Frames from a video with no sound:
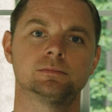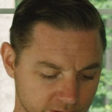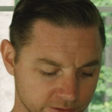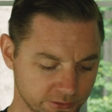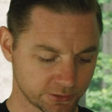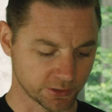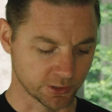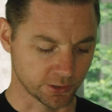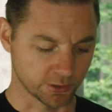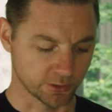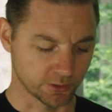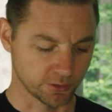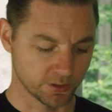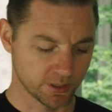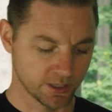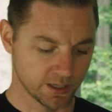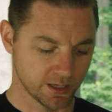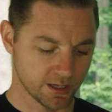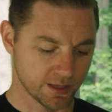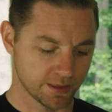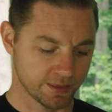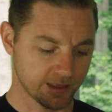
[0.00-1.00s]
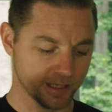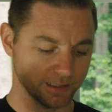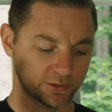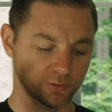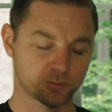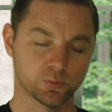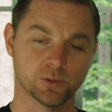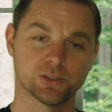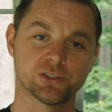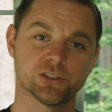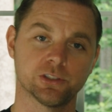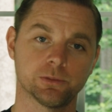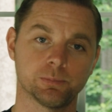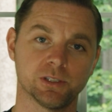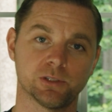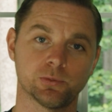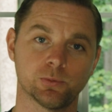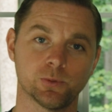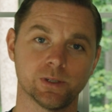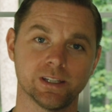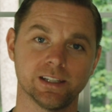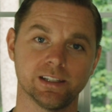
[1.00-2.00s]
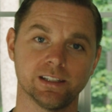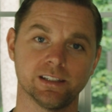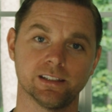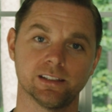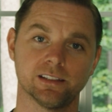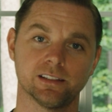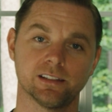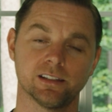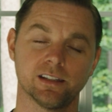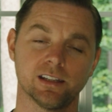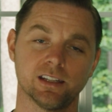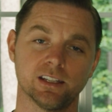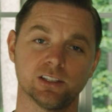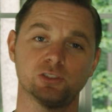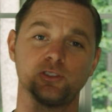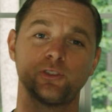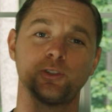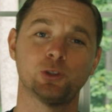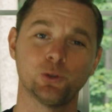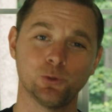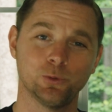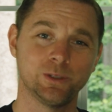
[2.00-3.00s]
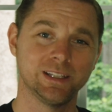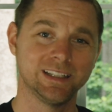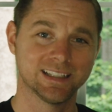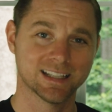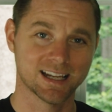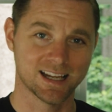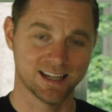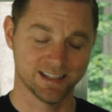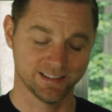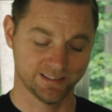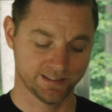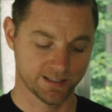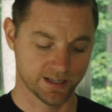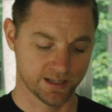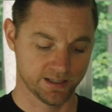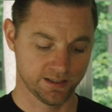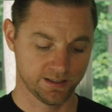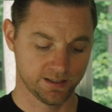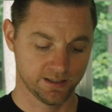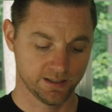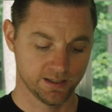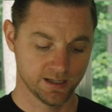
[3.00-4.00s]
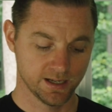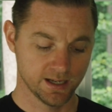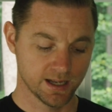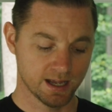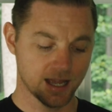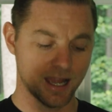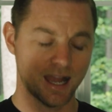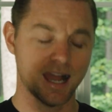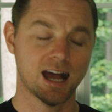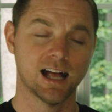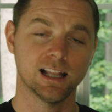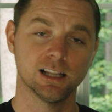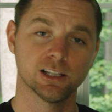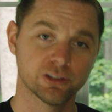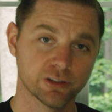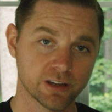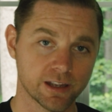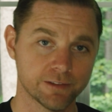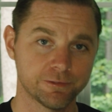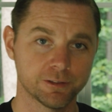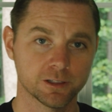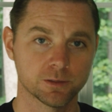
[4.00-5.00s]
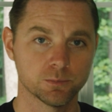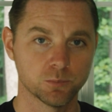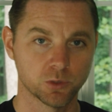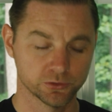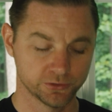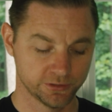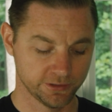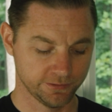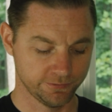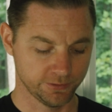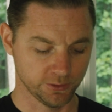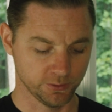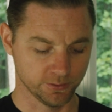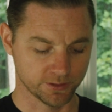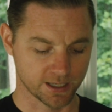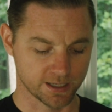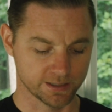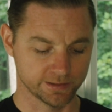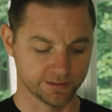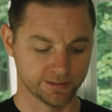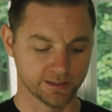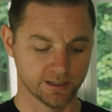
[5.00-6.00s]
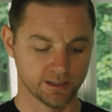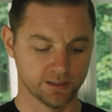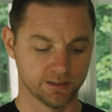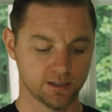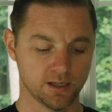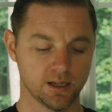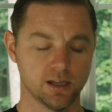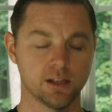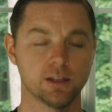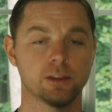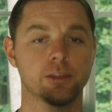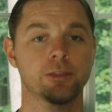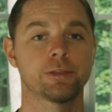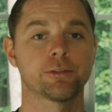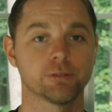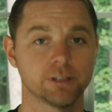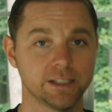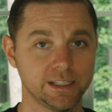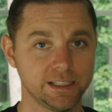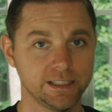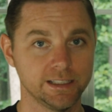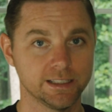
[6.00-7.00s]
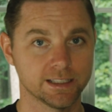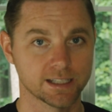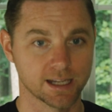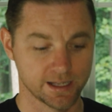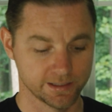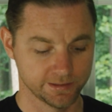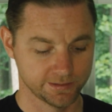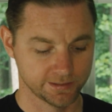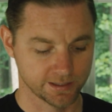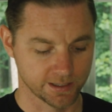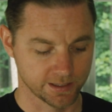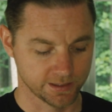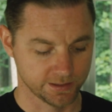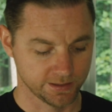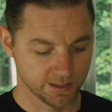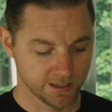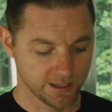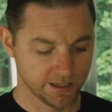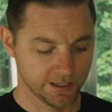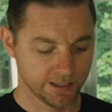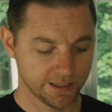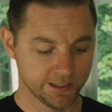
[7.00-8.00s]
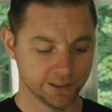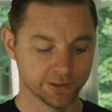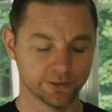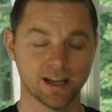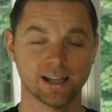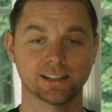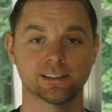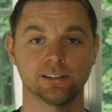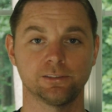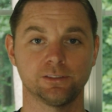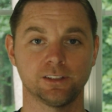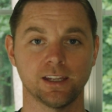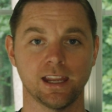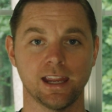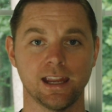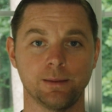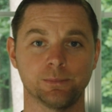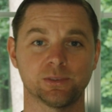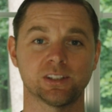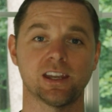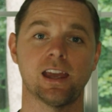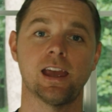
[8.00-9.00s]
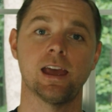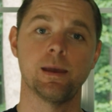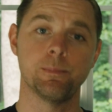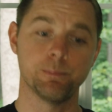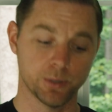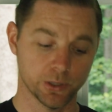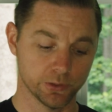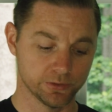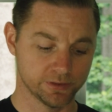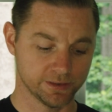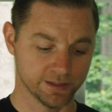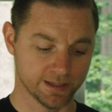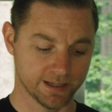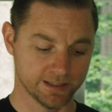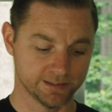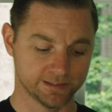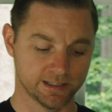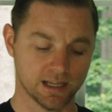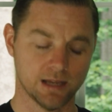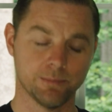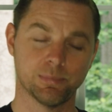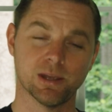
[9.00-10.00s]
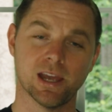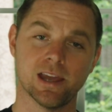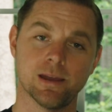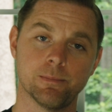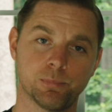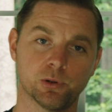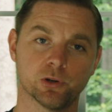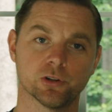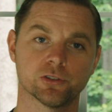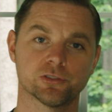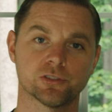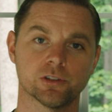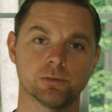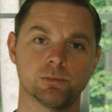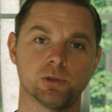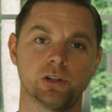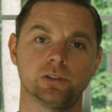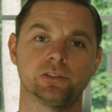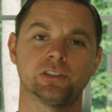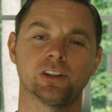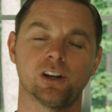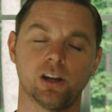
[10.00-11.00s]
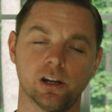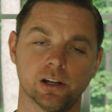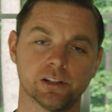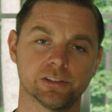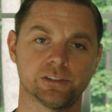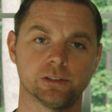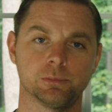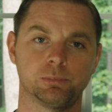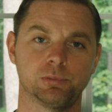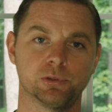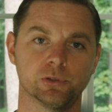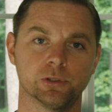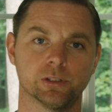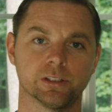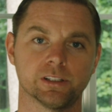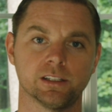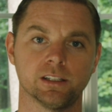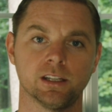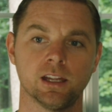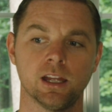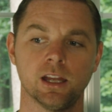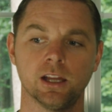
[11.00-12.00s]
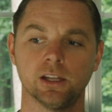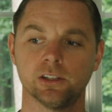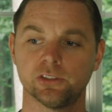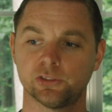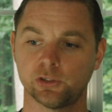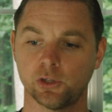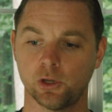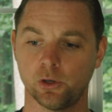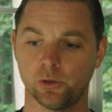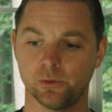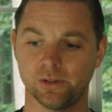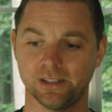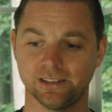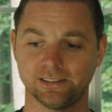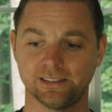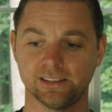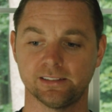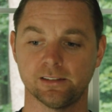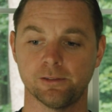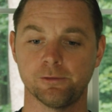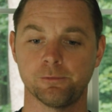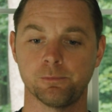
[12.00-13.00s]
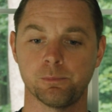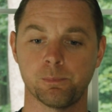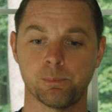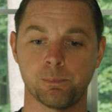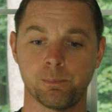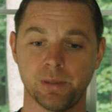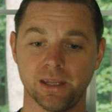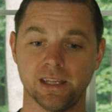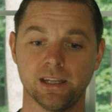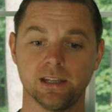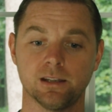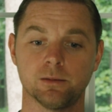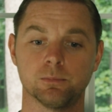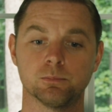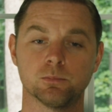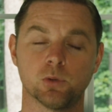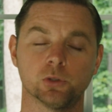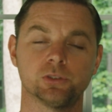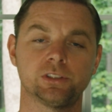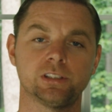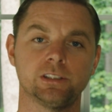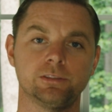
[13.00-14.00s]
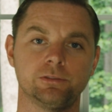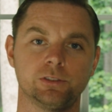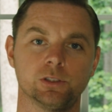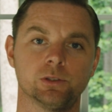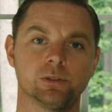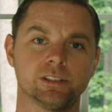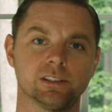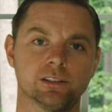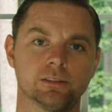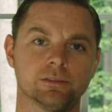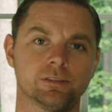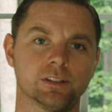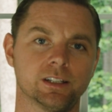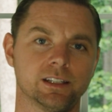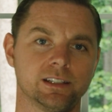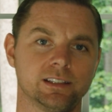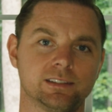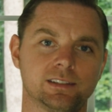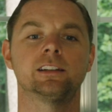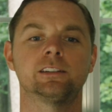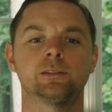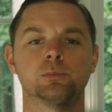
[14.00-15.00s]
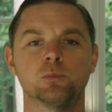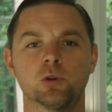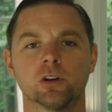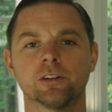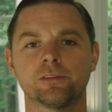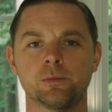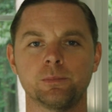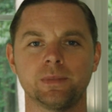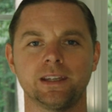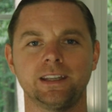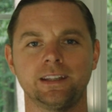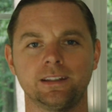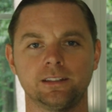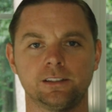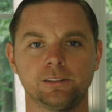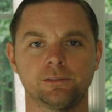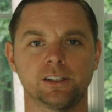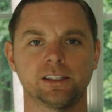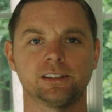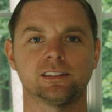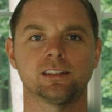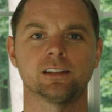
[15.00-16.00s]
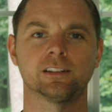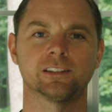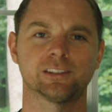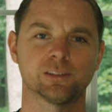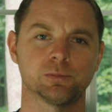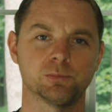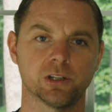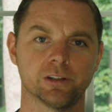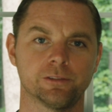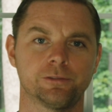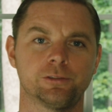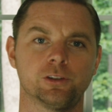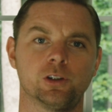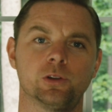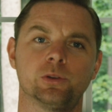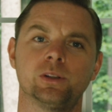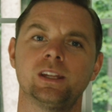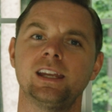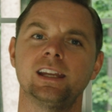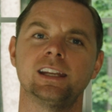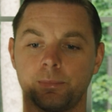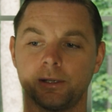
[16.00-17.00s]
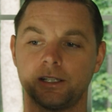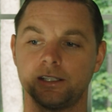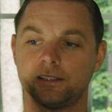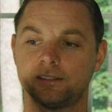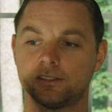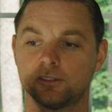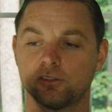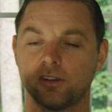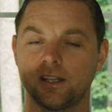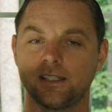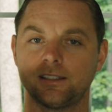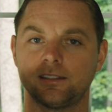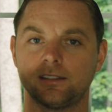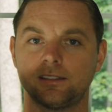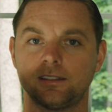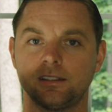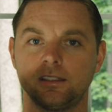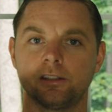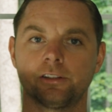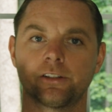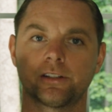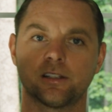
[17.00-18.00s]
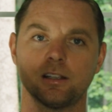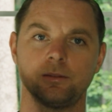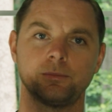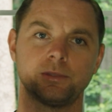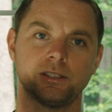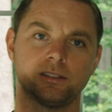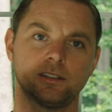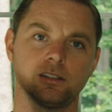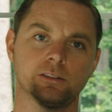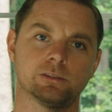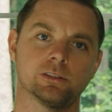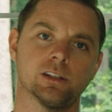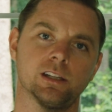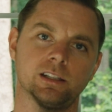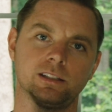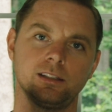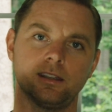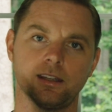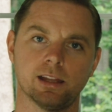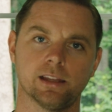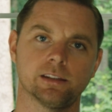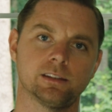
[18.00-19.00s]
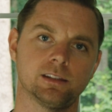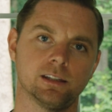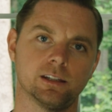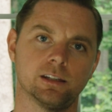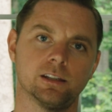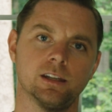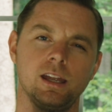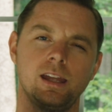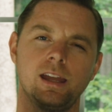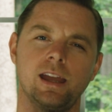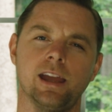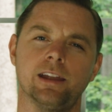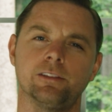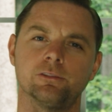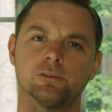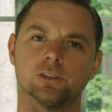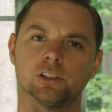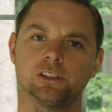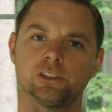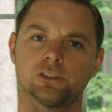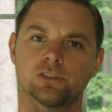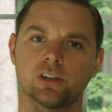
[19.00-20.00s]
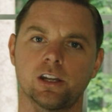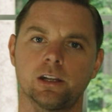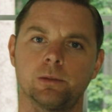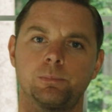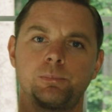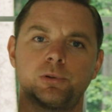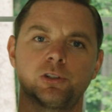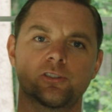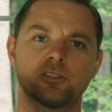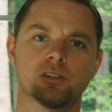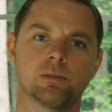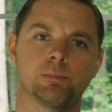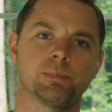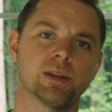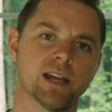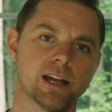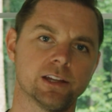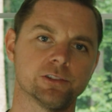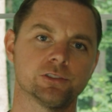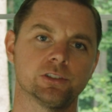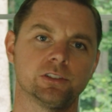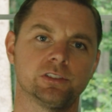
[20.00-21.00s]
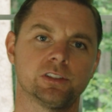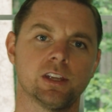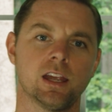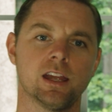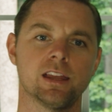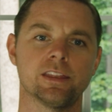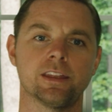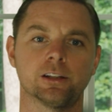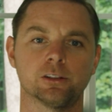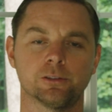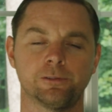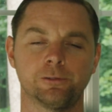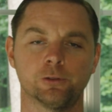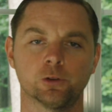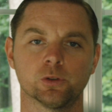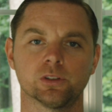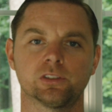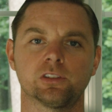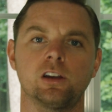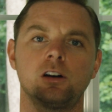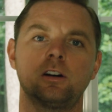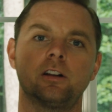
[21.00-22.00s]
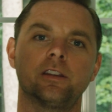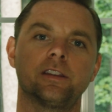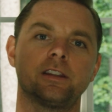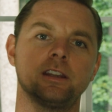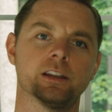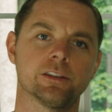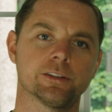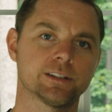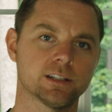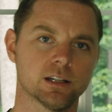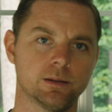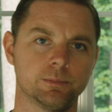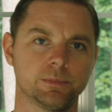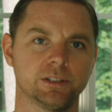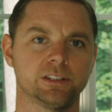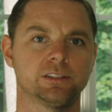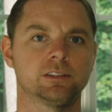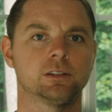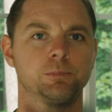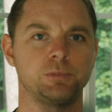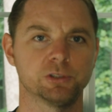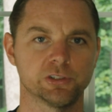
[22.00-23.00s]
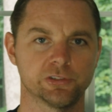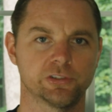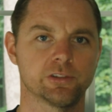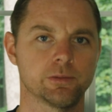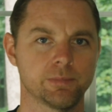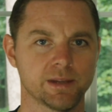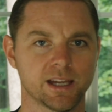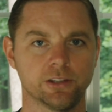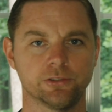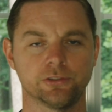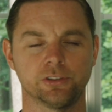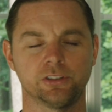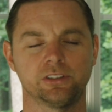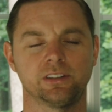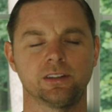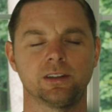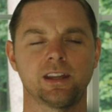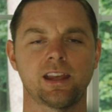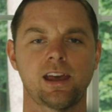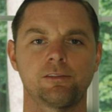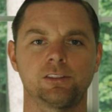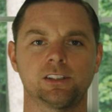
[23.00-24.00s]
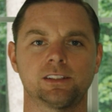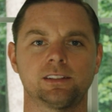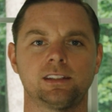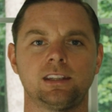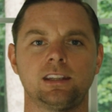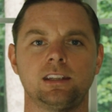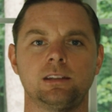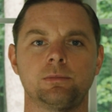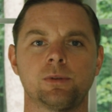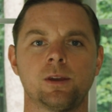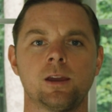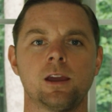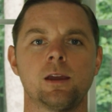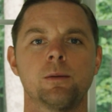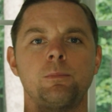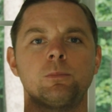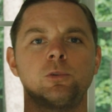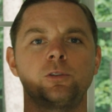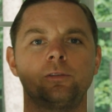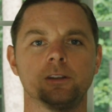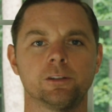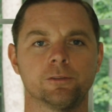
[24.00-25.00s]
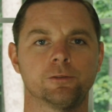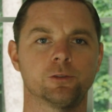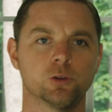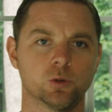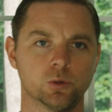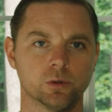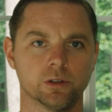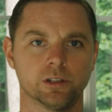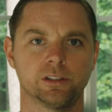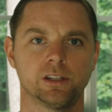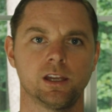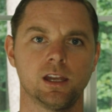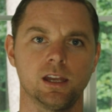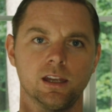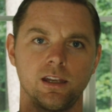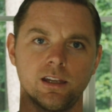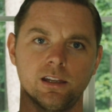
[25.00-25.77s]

So that switches between 2D content, holographic multi-view content, 3D content, interactive games, and both landscape and portrait modes are supported. So this is a big multi-viewing device. It's more of a media device than a smartphone, but it's great to see other companies like Red get out there and really try to push the boundaries. That'll force all the other companies to push the boundaries and have us keep moving forward